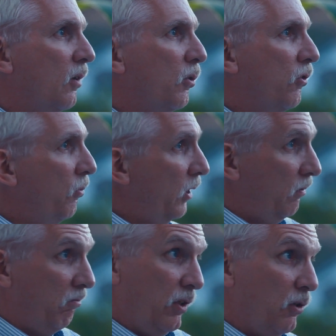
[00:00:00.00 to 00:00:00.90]
which is
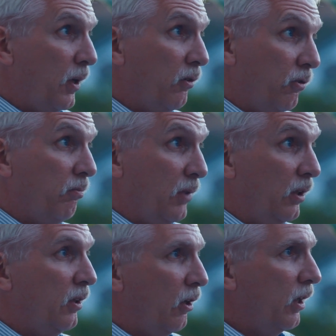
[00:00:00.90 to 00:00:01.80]
what the U.S.
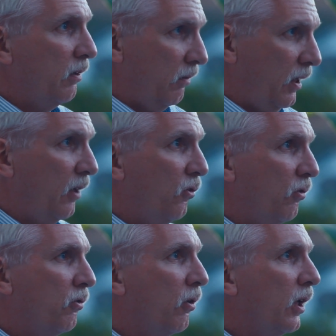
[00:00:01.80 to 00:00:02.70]
military
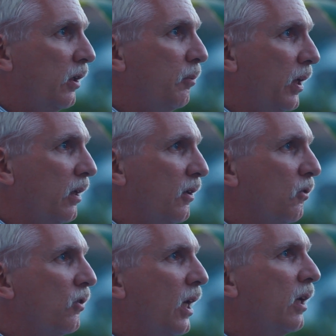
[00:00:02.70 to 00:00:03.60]
has historically been,
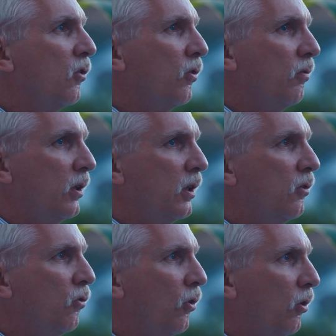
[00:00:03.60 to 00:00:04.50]
is getting
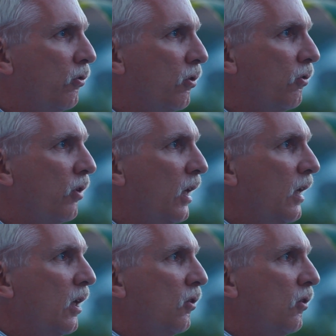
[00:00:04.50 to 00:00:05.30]
civilian soldiers